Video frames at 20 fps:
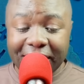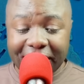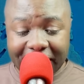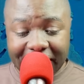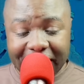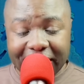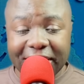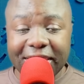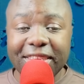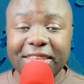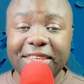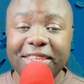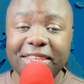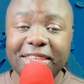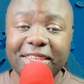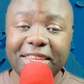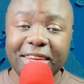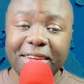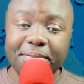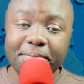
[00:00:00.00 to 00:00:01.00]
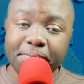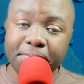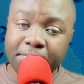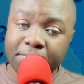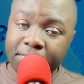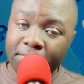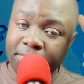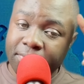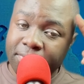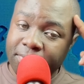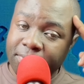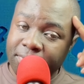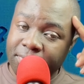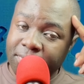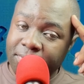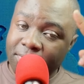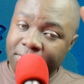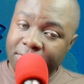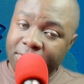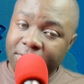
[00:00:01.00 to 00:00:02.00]
and until next time.
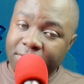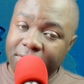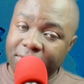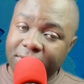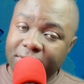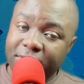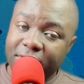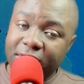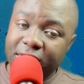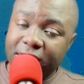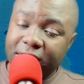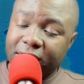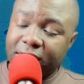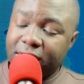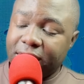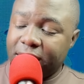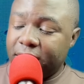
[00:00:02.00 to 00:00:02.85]
Cheers.